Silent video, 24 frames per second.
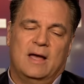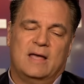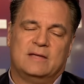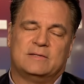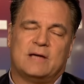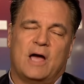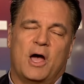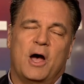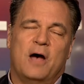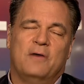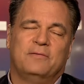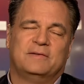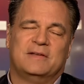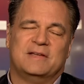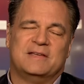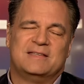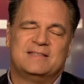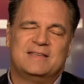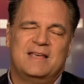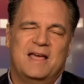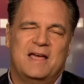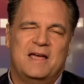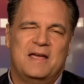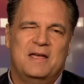As I often
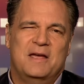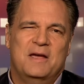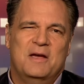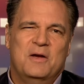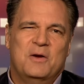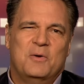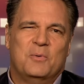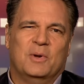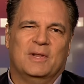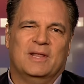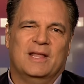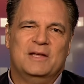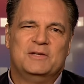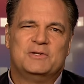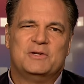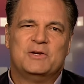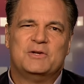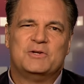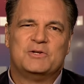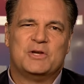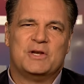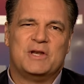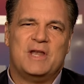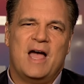say,
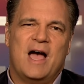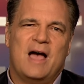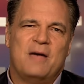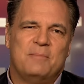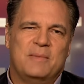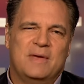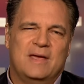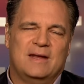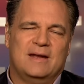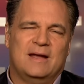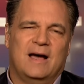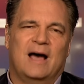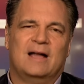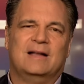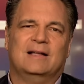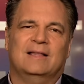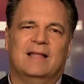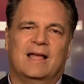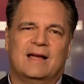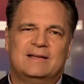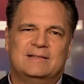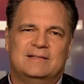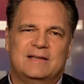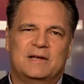religion should not be an
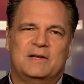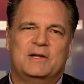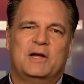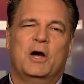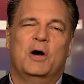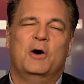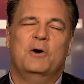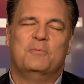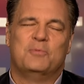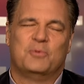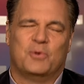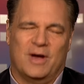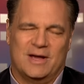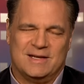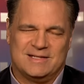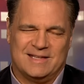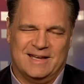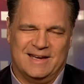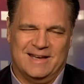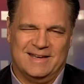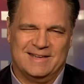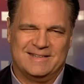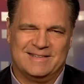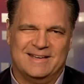unelected
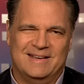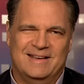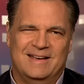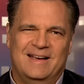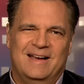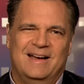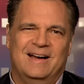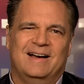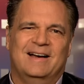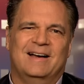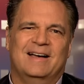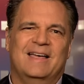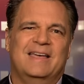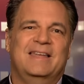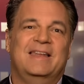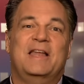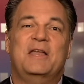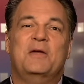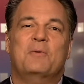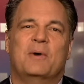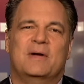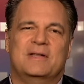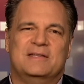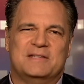co-president in
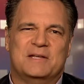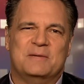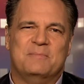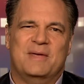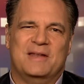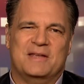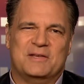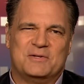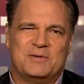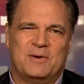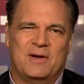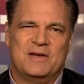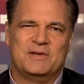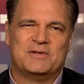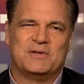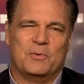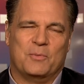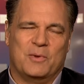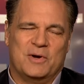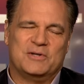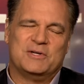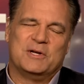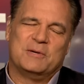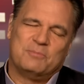anyone's
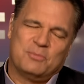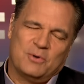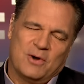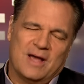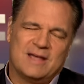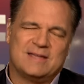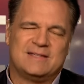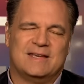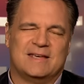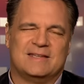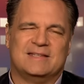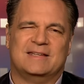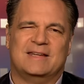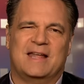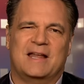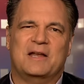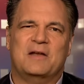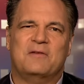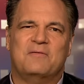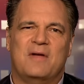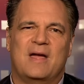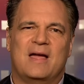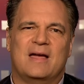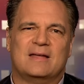administration. We should process it in
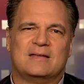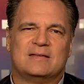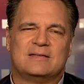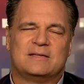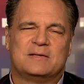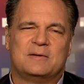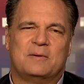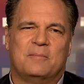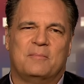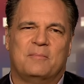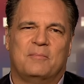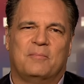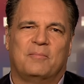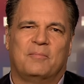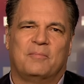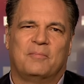advance.